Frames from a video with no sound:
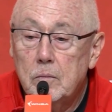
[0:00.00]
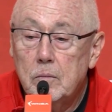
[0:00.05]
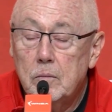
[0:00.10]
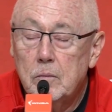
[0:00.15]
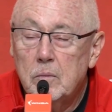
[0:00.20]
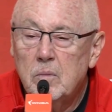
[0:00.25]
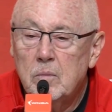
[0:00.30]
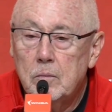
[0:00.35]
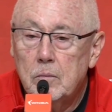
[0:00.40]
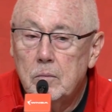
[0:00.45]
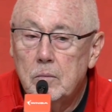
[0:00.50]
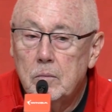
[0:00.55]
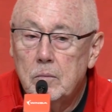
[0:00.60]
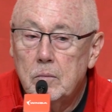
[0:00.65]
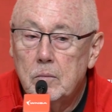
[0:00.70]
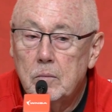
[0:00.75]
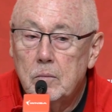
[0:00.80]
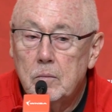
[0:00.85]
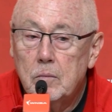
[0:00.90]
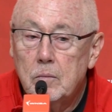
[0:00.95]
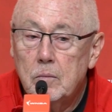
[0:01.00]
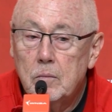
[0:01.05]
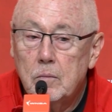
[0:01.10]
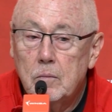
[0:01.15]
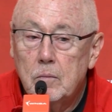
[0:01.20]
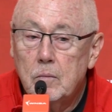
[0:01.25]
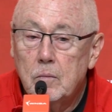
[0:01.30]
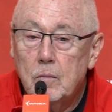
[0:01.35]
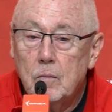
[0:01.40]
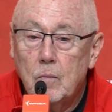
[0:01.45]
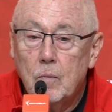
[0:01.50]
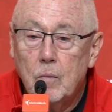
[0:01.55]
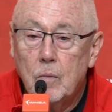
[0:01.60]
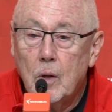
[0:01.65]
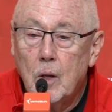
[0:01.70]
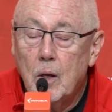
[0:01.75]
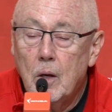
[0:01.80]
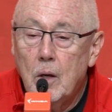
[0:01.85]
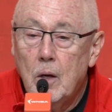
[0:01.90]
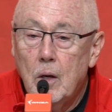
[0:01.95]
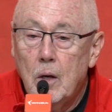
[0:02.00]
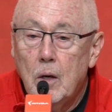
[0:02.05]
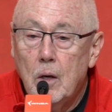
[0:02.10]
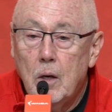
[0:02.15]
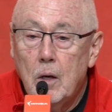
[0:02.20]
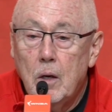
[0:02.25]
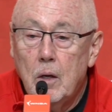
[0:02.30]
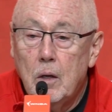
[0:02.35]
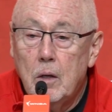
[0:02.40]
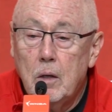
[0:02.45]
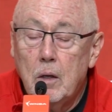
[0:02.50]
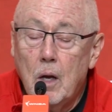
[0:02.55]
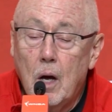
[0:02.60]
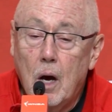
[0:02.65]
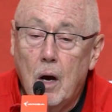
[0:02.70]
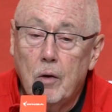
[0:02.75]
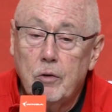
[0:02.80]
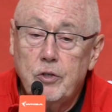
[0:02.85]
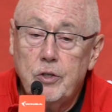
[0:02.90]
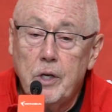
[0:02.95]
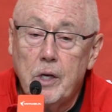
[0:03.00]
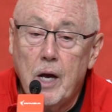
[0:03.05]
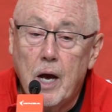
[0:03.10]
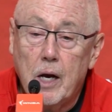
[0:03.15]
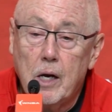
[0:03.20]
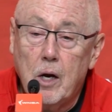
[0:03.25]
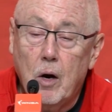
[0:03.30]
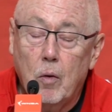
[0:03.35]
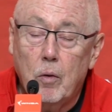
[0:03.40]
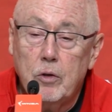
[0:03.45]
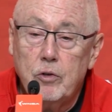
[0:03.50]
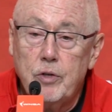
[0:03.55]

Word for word: Jewel better looks, or is that just a great player trying to get her? No, she got going.